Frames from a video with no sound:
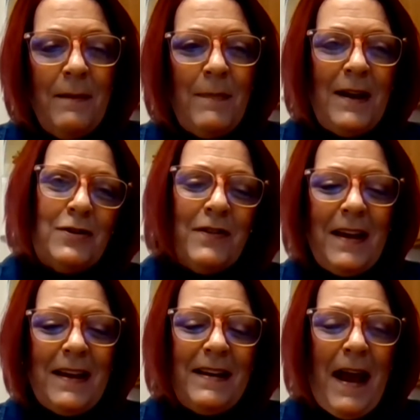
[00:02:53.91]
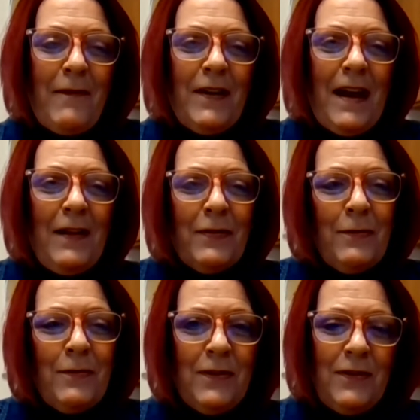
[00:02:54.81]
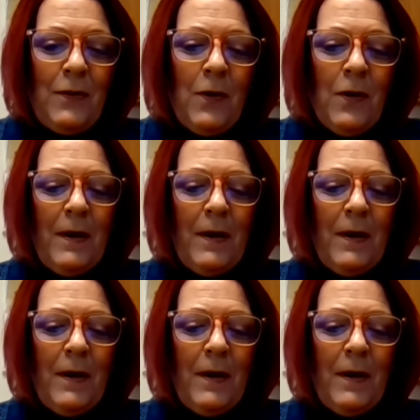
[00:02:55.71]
make sure they can navigate through the store.